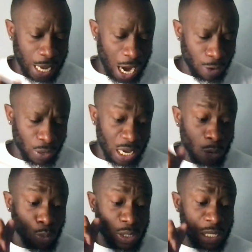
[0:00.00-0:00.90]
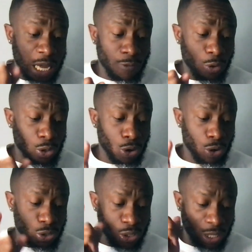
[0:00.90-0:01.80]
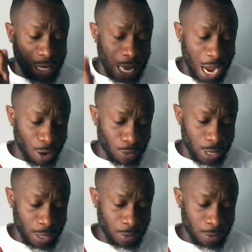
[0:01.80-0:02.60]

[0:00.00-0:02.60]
carry it was never yours to carry